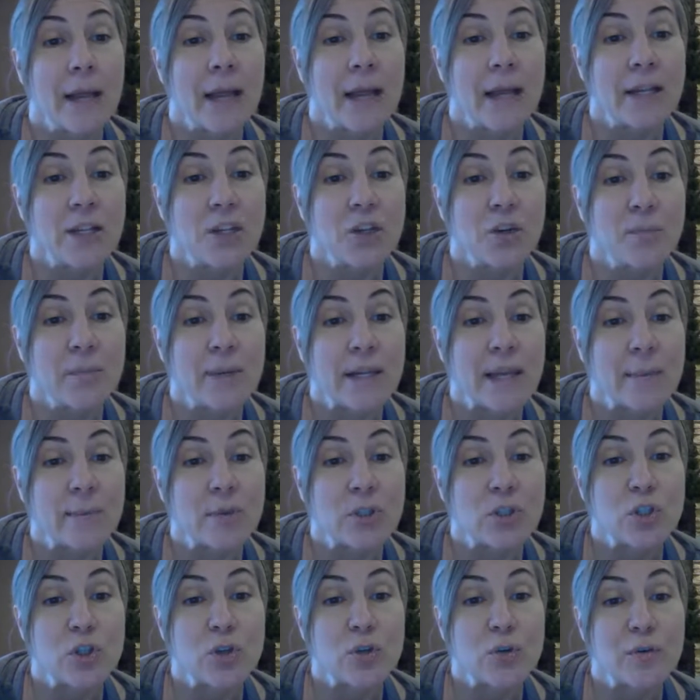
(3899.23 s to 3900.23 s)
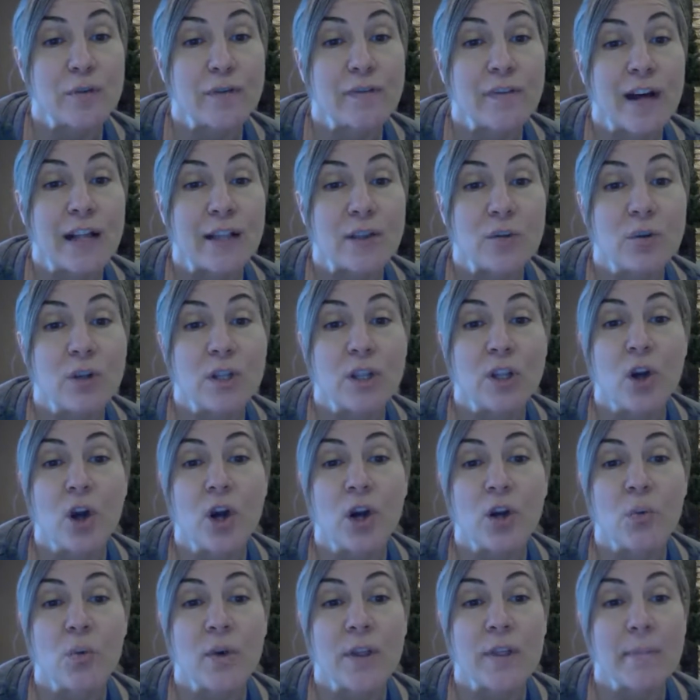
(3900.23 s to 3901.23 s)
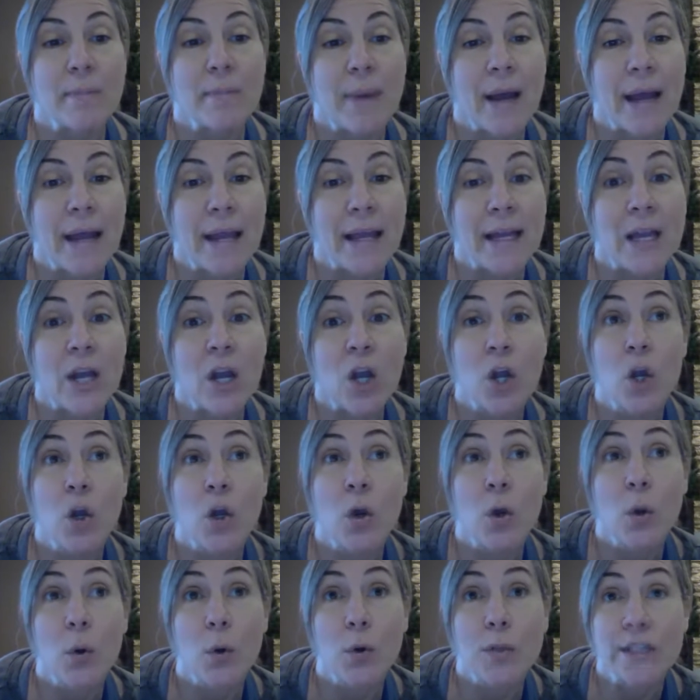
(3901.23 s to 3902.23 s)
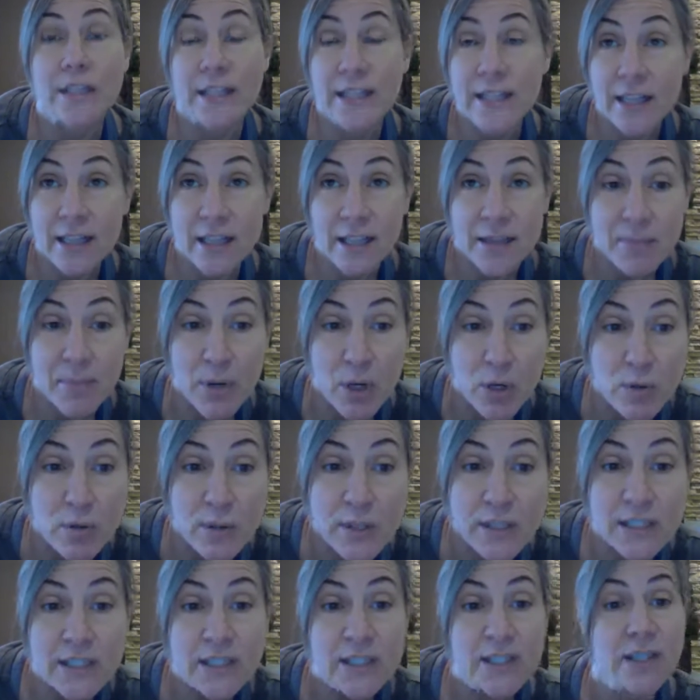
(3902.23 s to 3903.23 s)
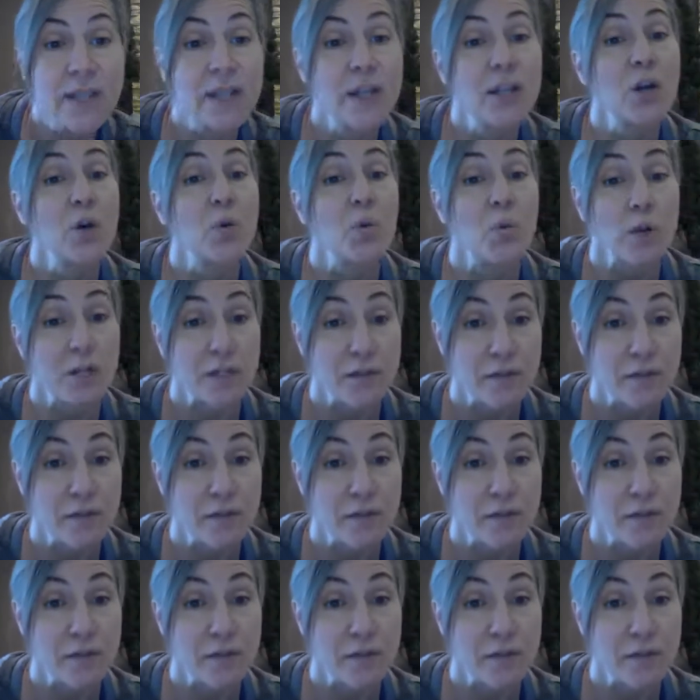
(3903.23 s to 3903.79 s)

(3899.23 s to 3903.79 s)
You'll be able to follow along with my daily posts, which